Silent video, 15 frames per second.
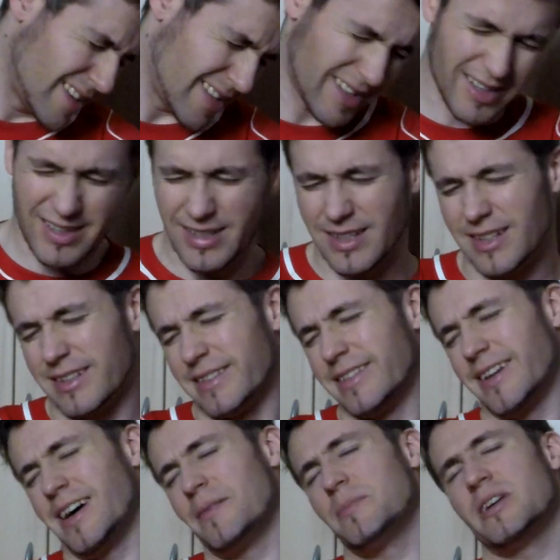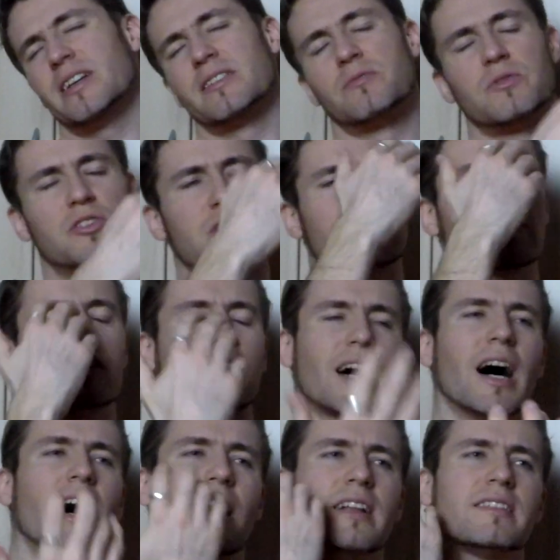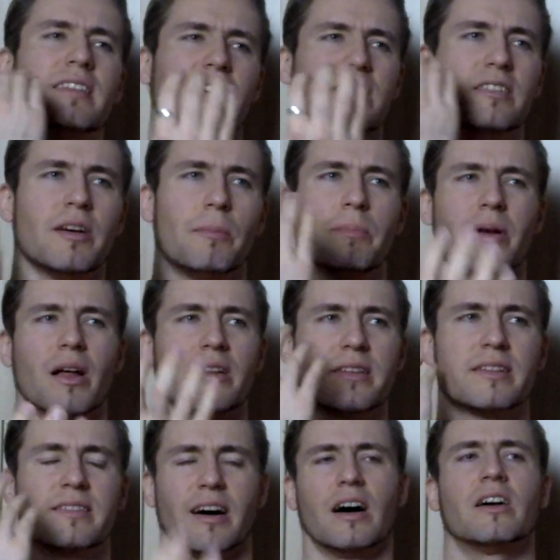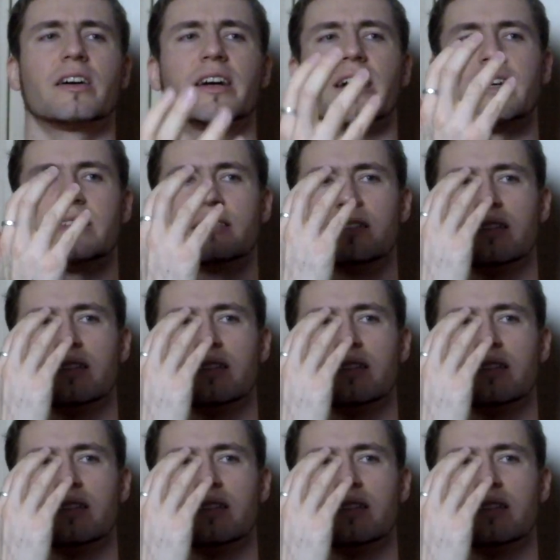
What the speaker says: Ah, damn it. We just can't hit the bloody target.